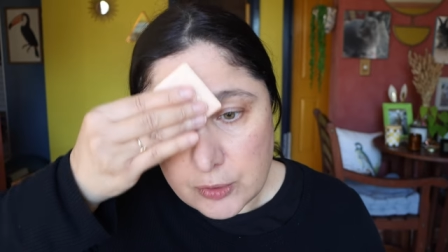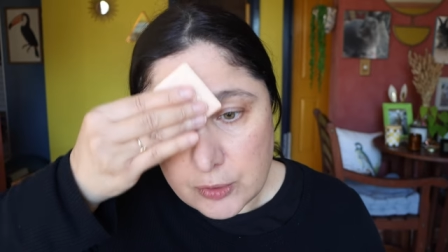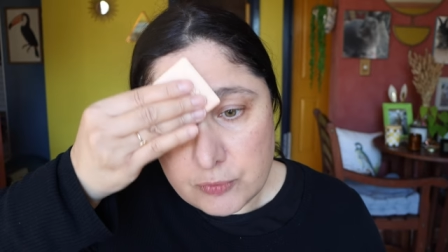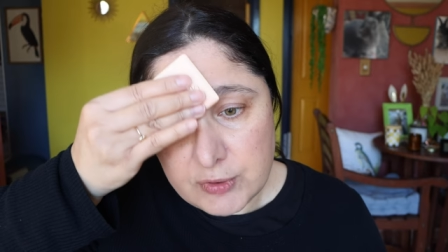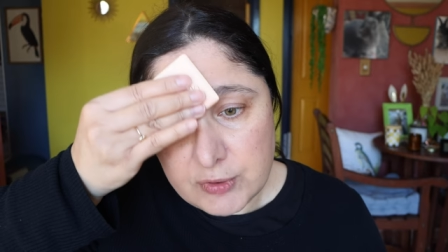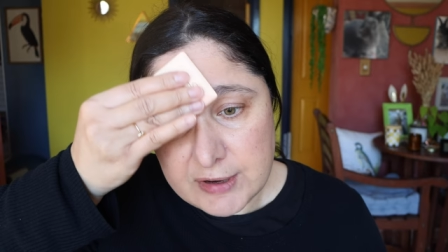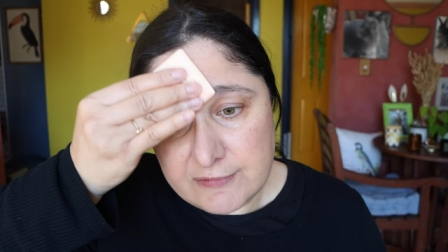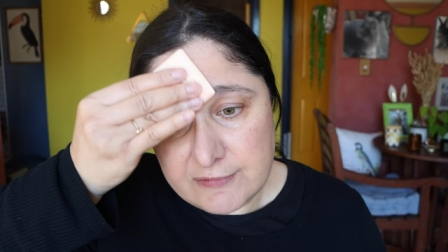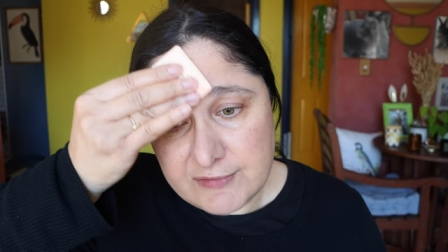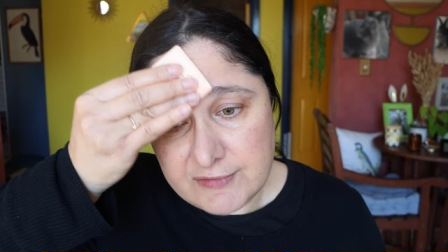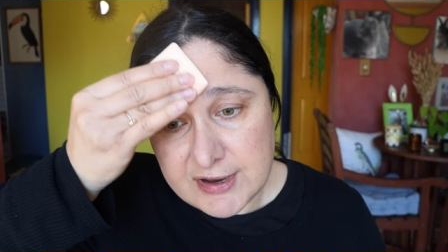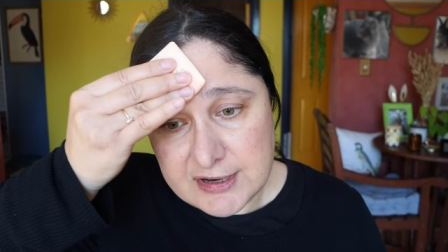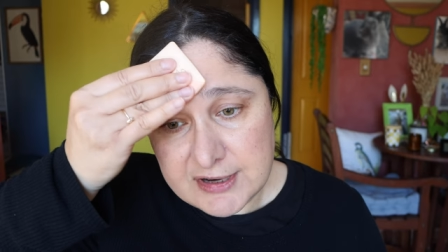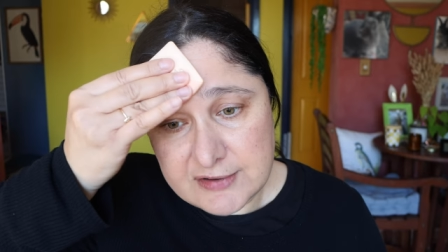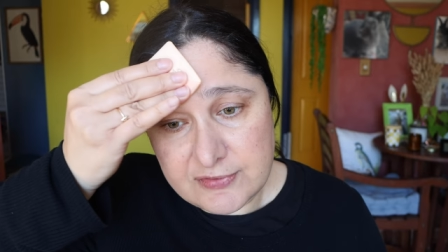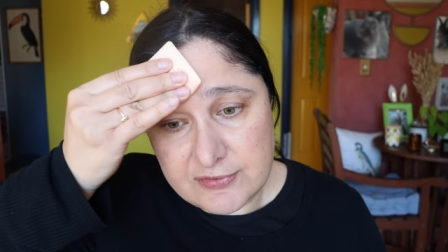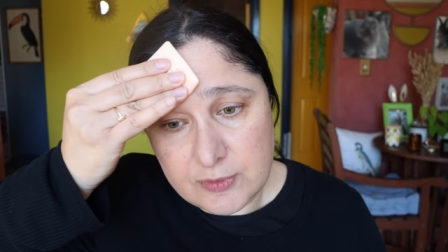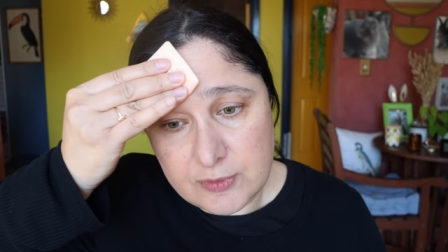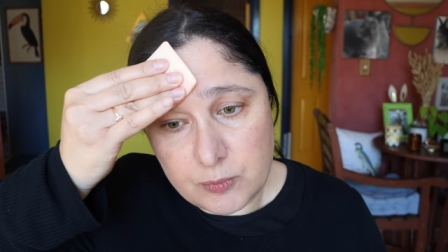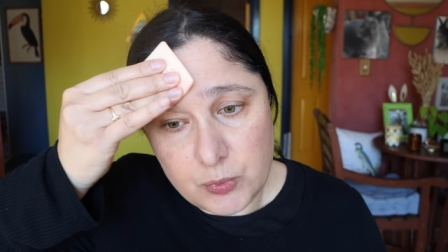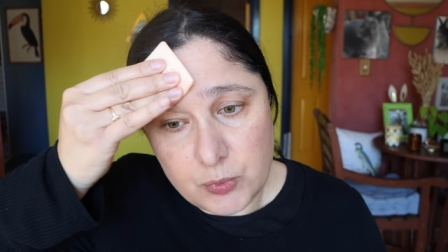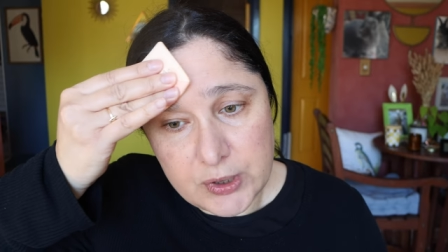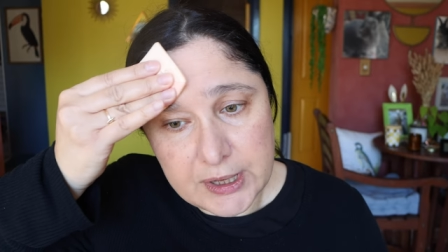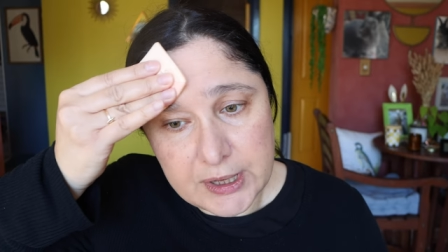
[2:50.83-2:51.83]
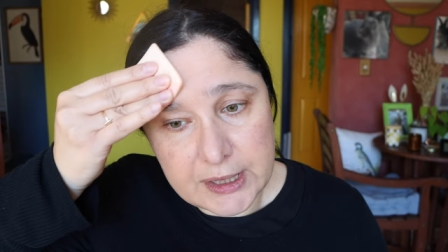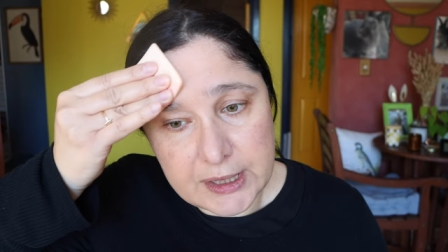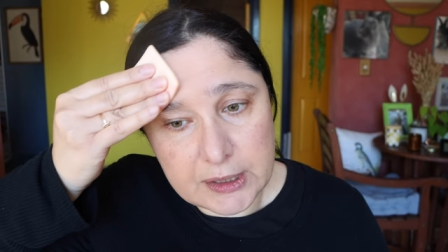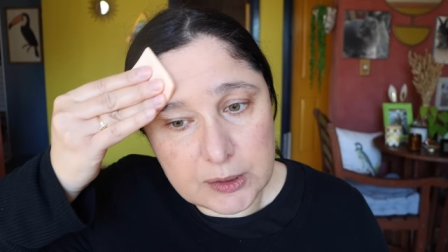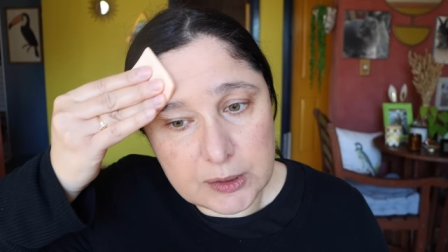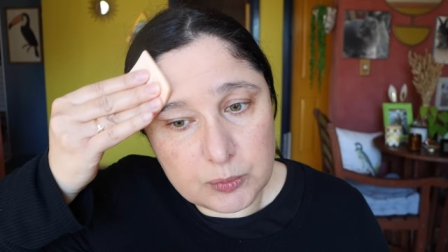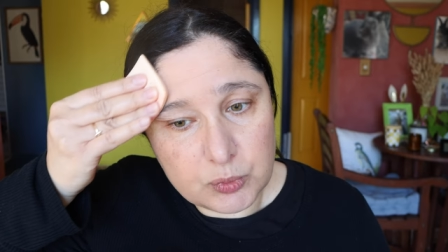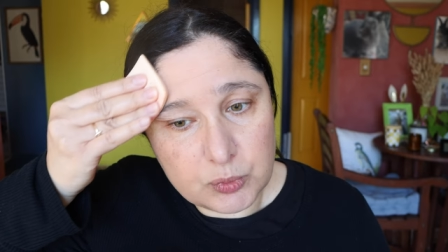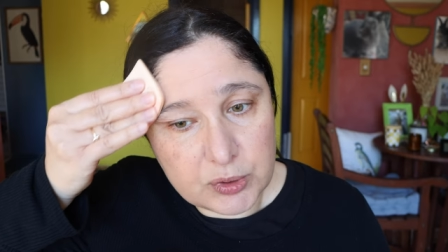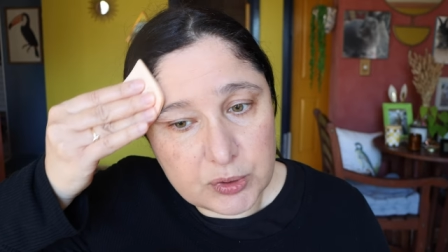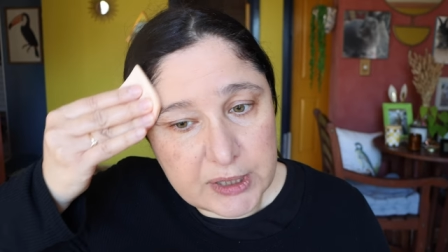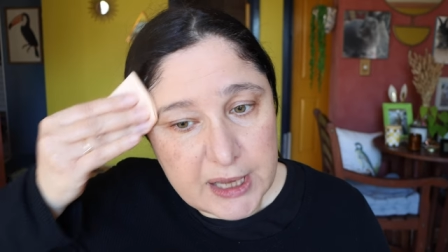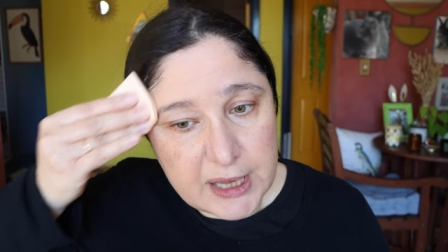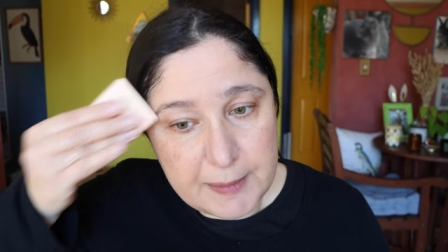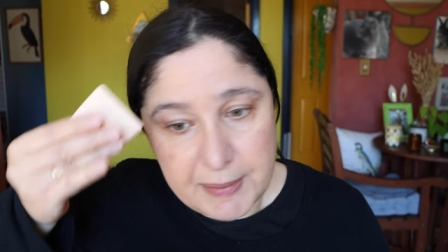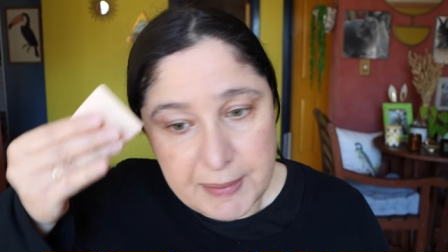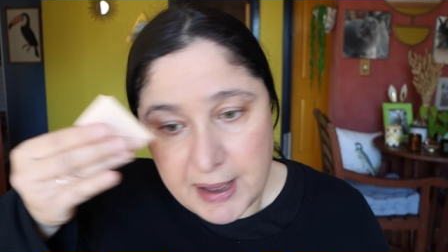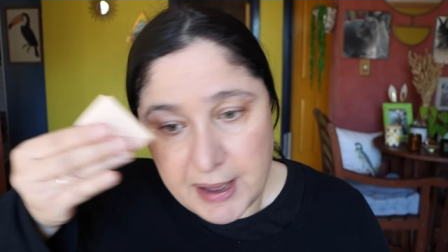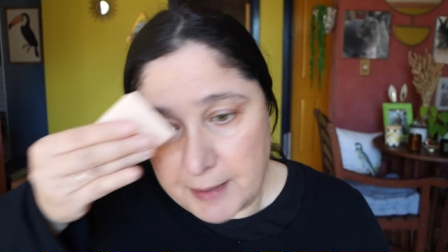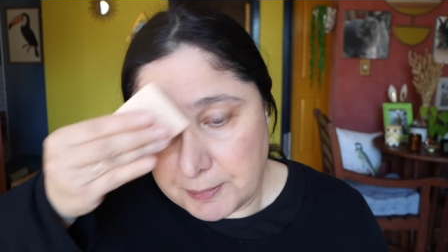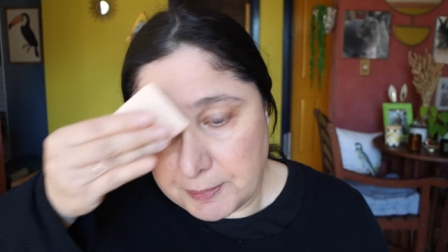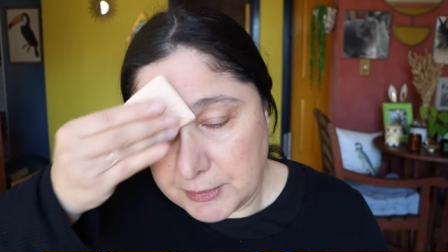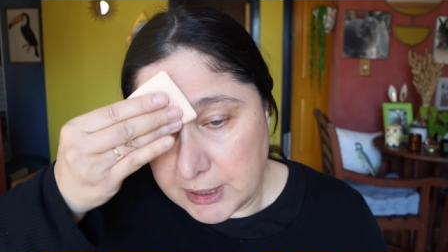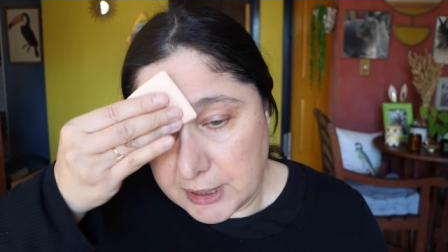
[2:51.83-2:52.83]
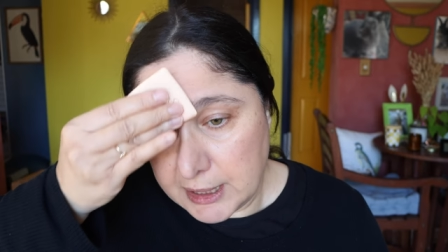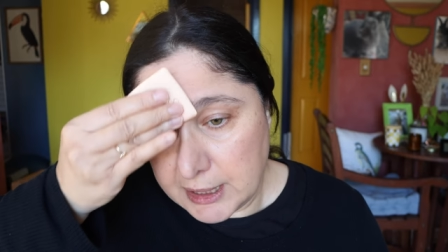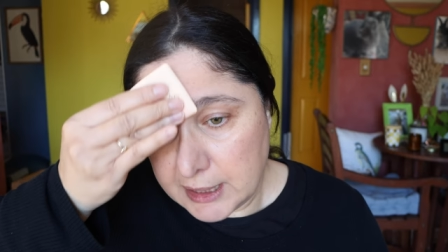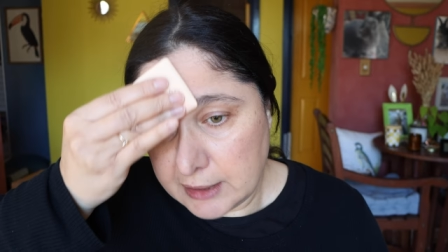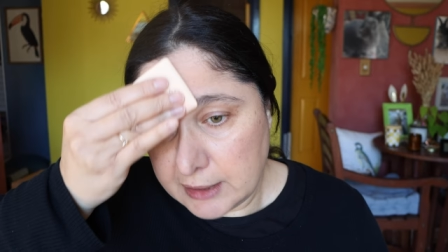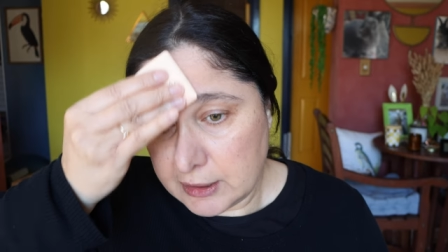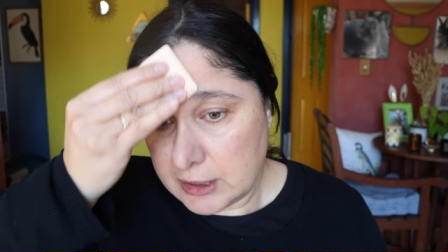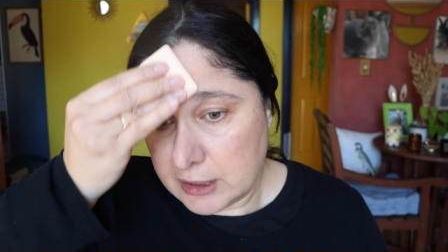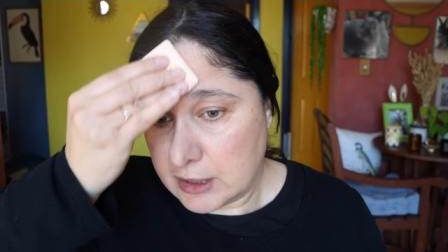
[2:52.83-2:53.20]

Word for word: reinventing the wheel will keep happening.